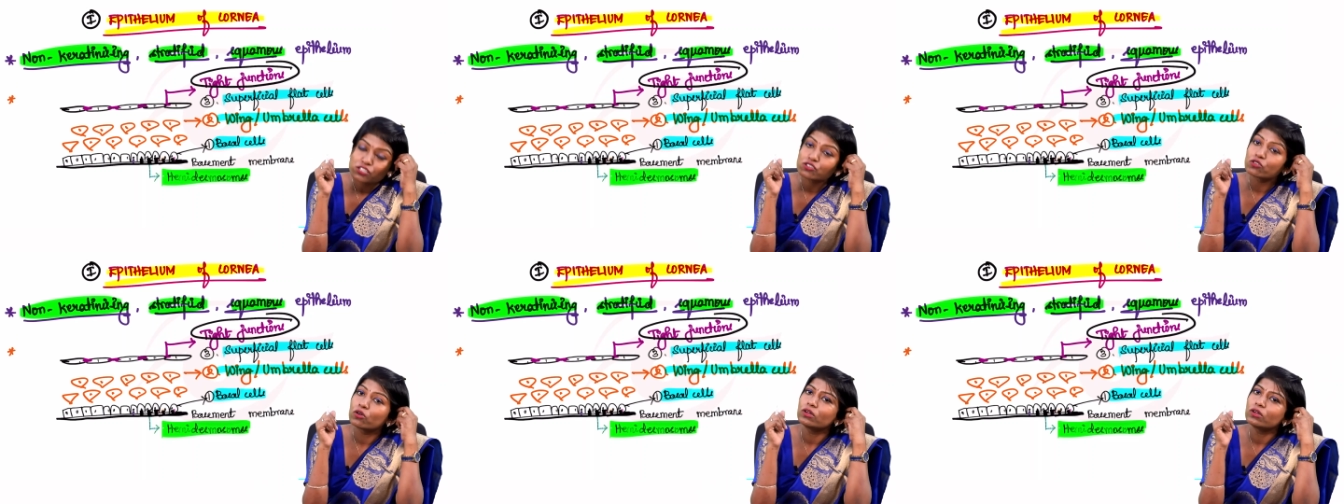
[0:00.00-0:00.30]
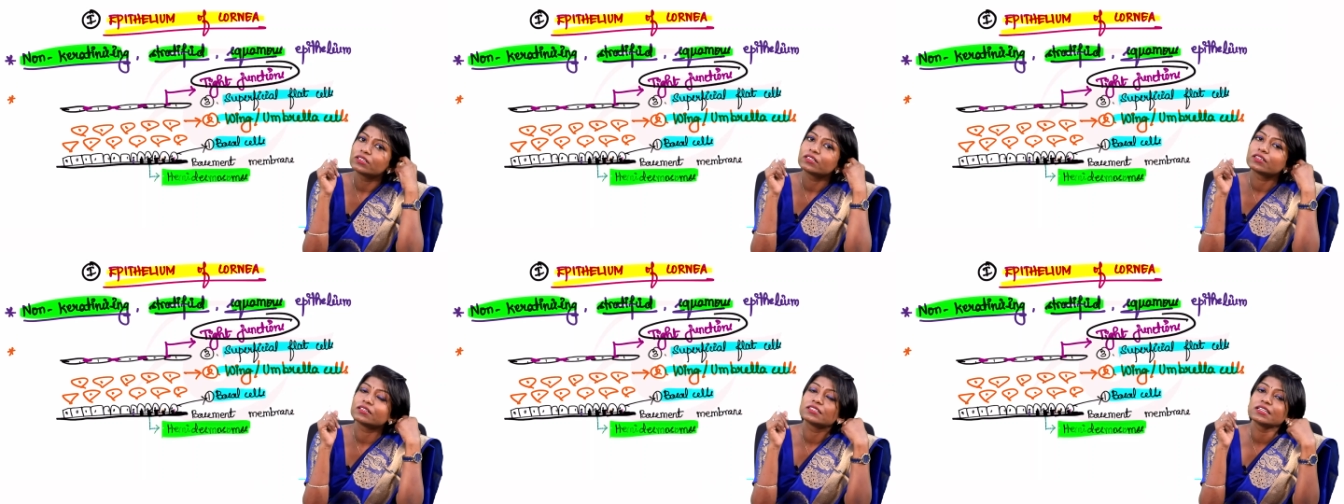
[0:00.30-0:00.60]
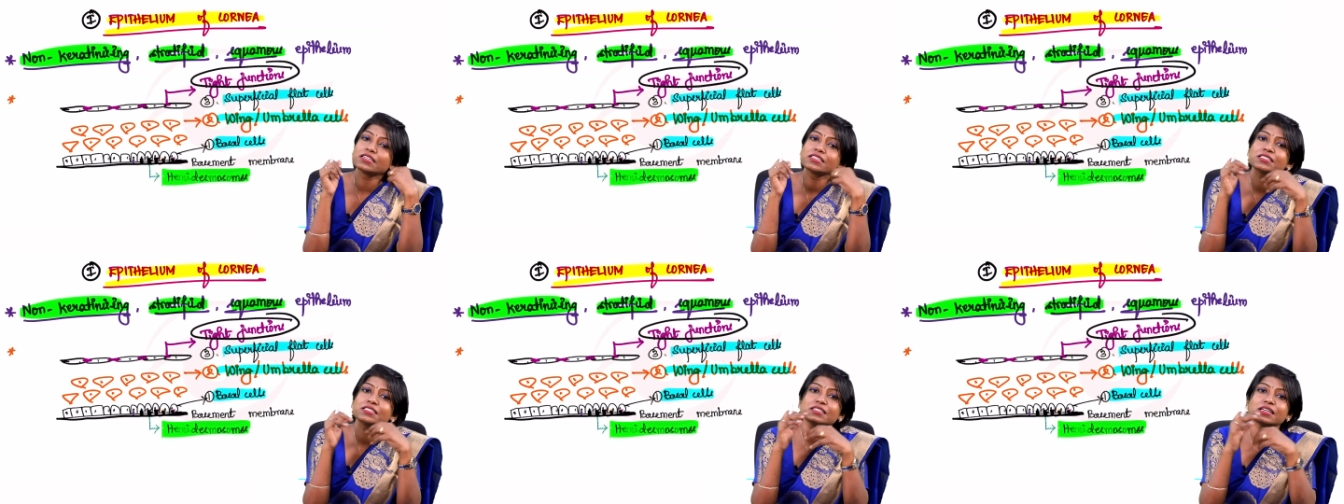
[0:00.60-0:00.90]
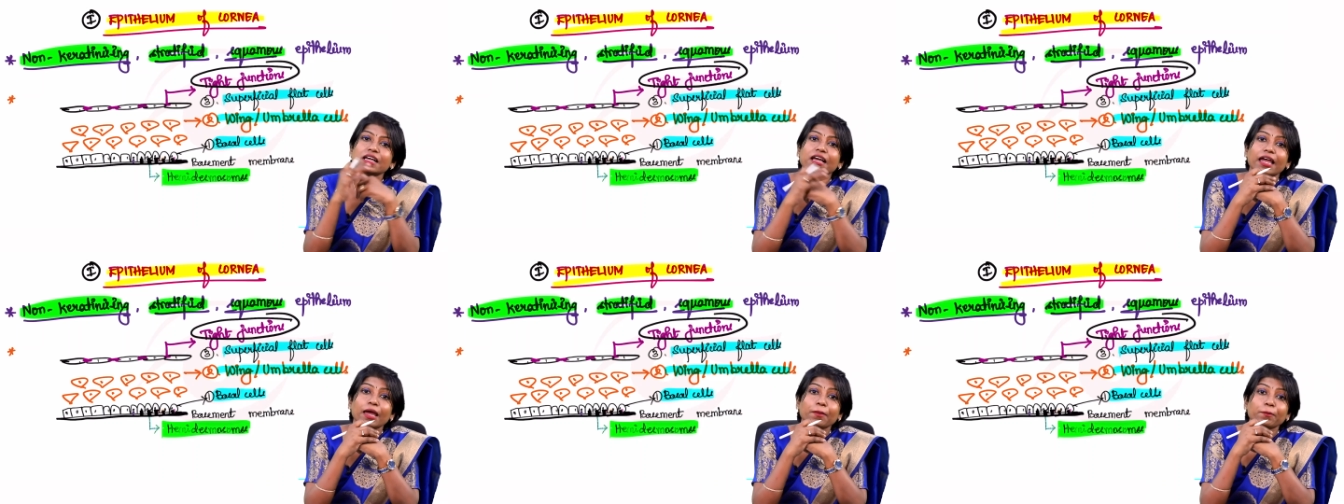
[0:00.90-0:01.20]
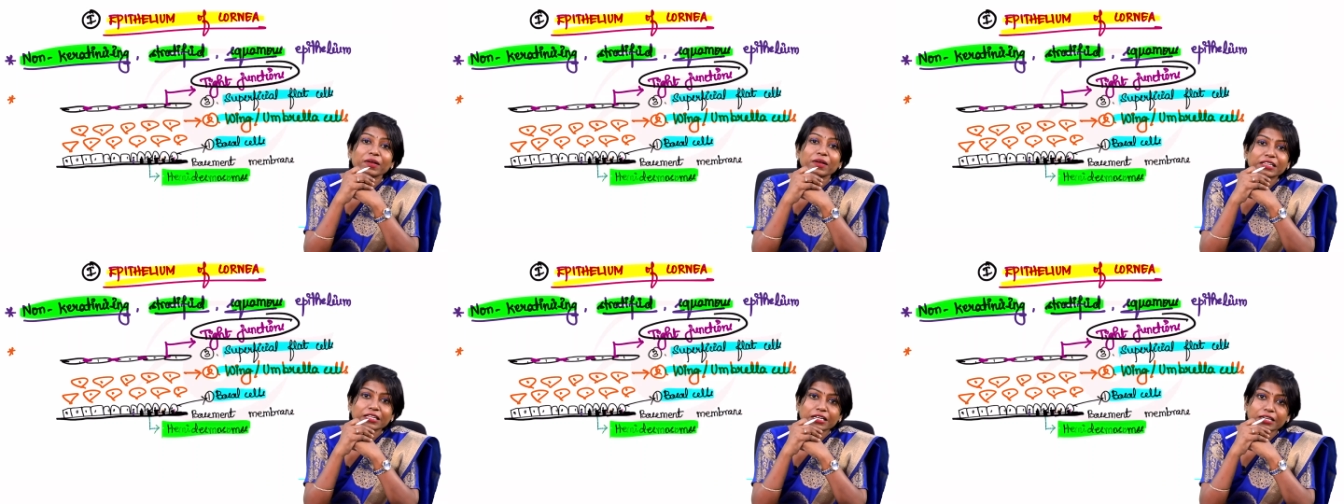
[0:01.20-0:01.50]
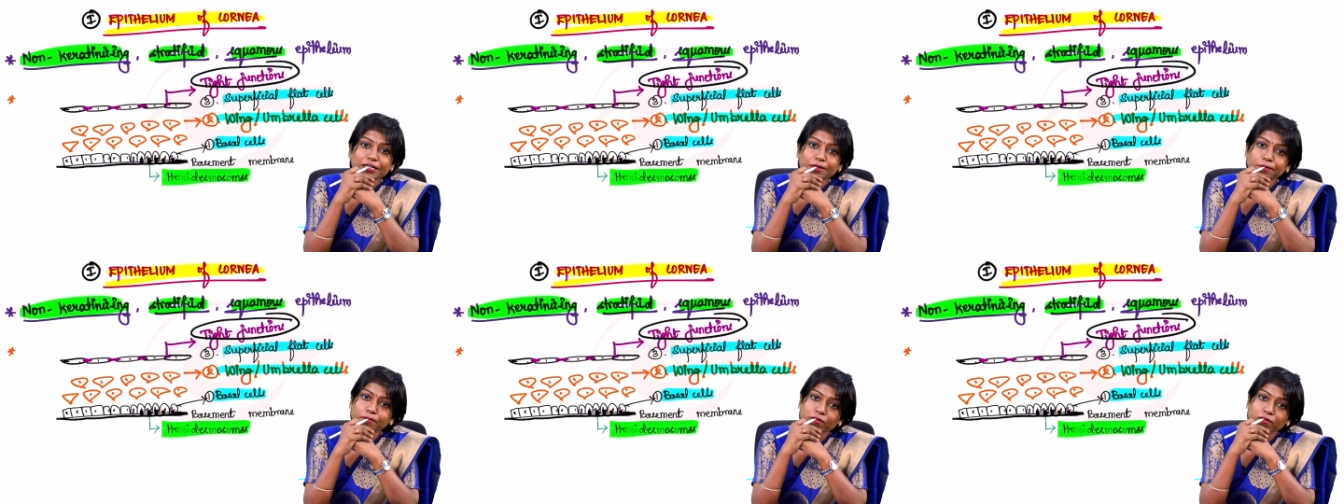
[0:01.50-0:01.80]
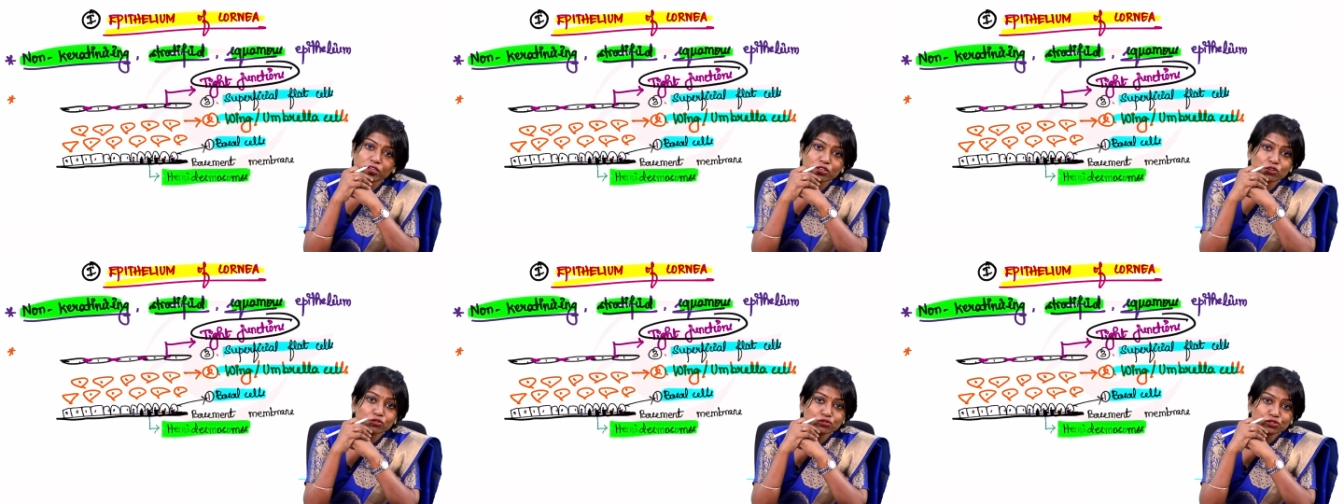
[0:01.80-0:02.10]
So this epithelium
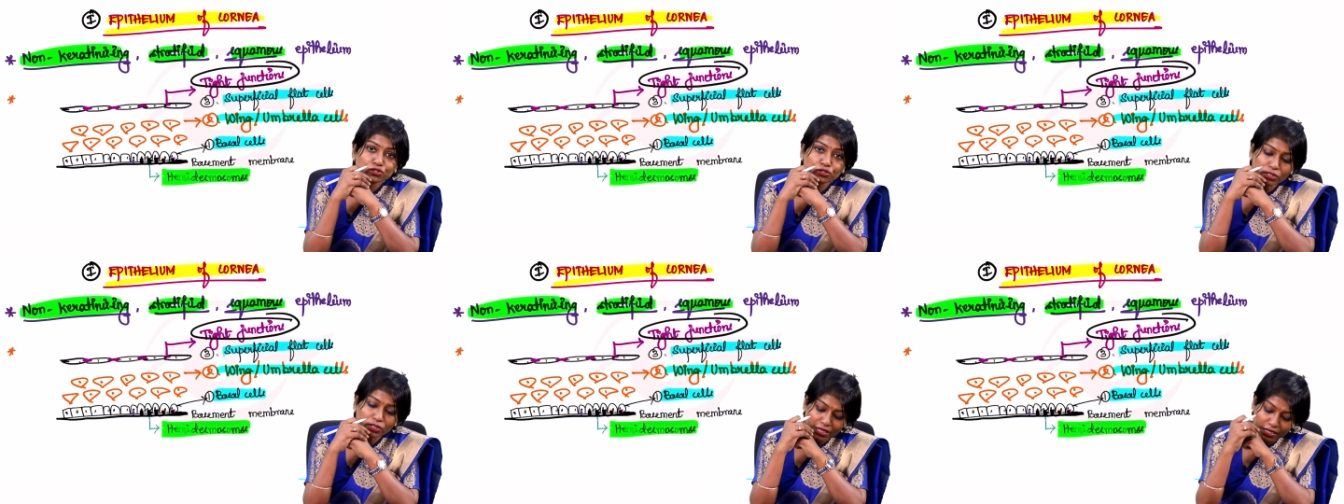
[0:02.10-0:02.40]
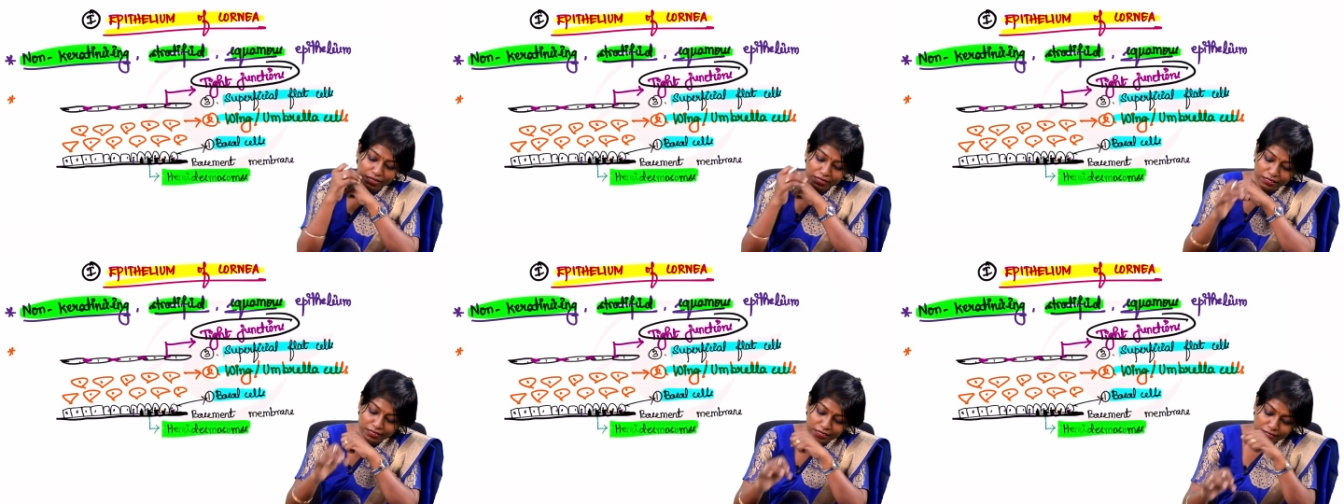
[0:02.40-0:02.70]
you should